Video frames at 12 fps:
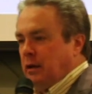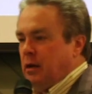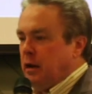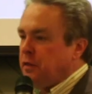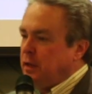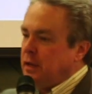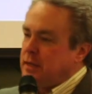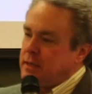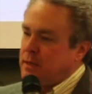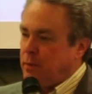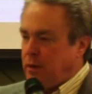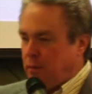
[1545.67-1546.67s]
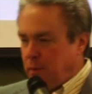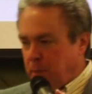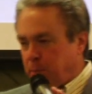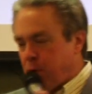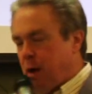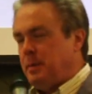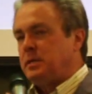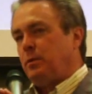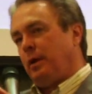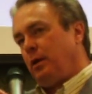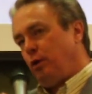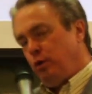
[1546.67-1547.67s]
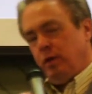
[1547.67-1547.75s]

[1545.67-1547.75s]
a lot of things. We we promise that we're going to